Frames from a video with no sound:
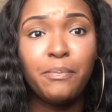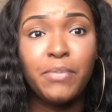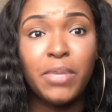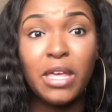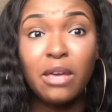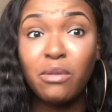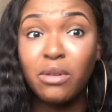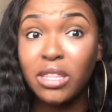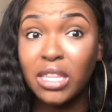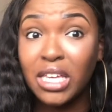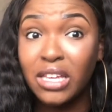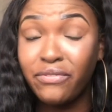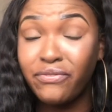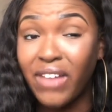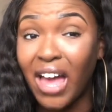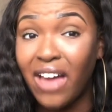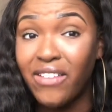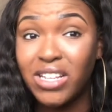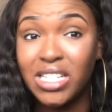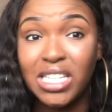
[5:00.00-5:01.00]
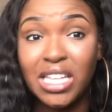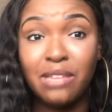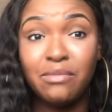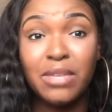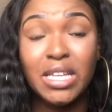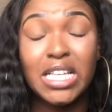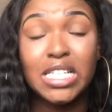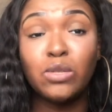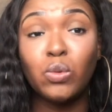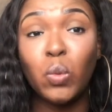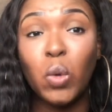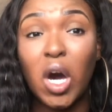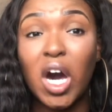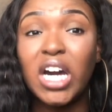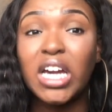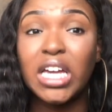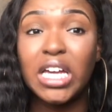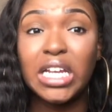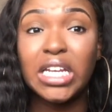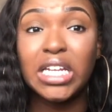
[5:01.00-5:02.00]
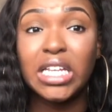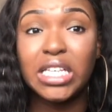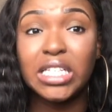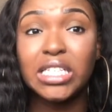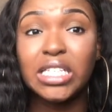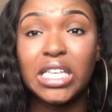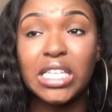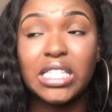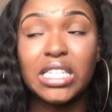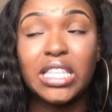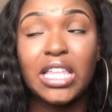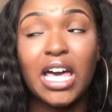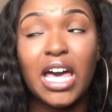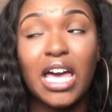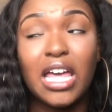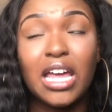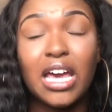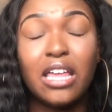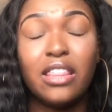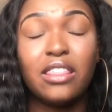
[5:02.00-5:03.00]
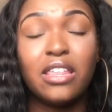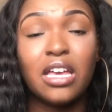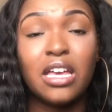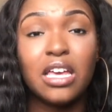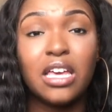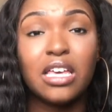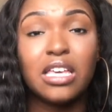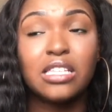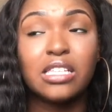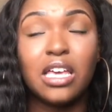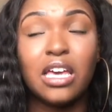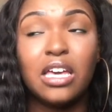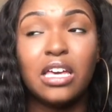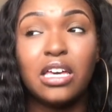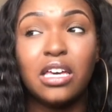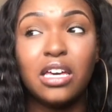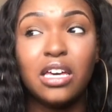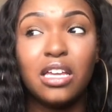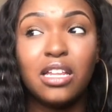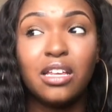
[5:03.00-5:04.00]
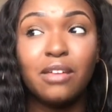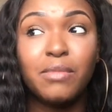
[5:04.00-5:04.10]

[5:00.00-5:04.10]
be within 5 to 10 minutes walking distance. That, I think, is a good